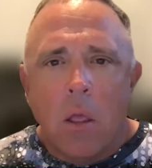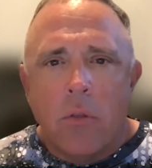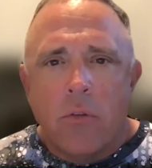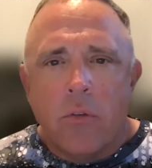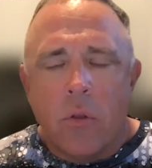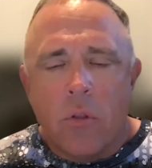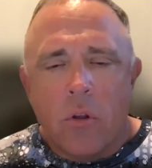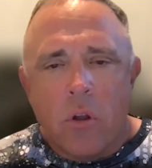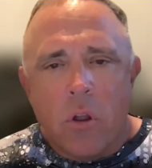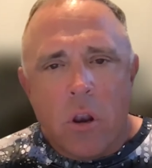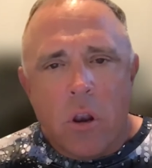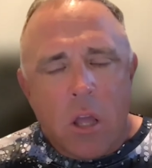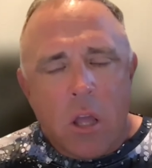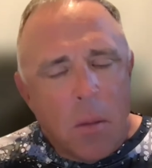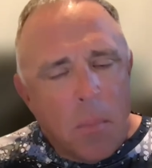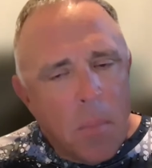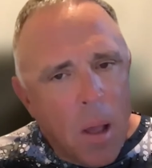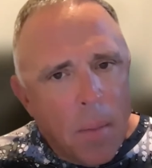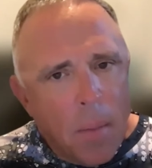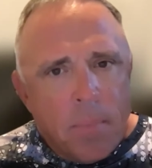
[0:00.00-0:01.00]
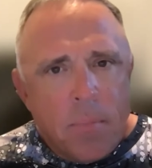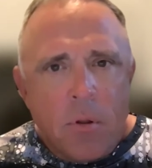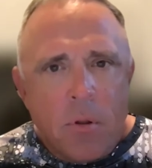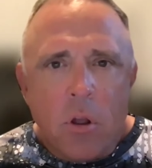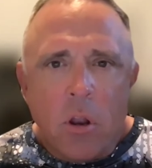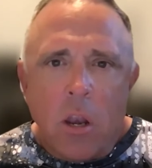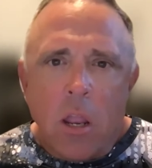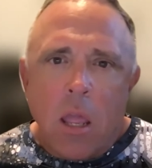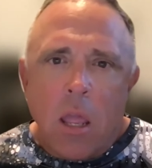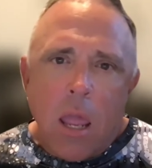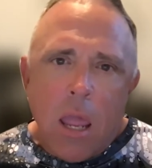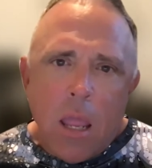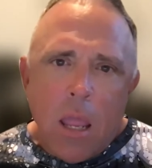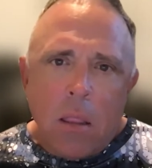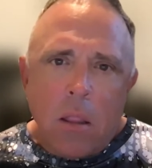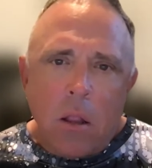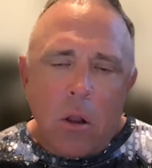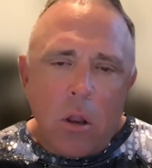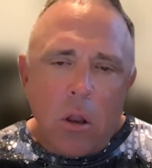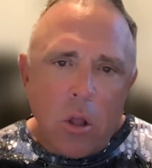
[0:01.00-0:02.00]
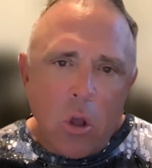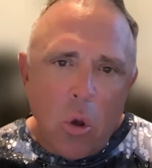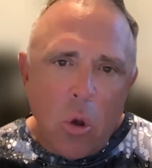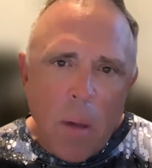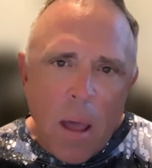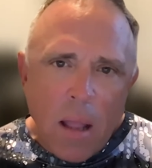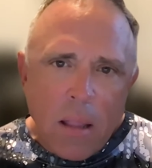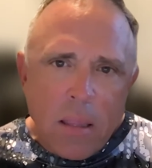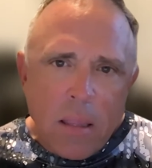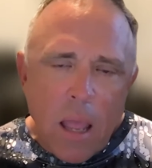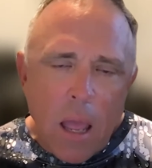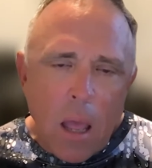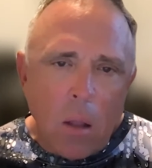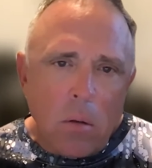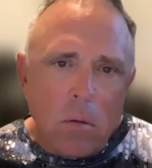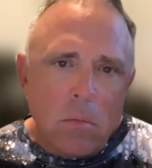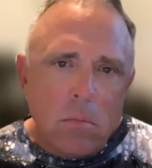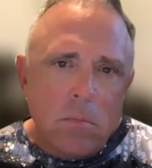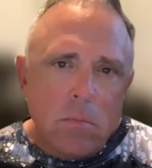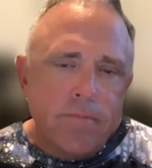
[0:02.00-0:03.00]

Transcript: So they're going to come up, they're going to eat, and they're going to go back down.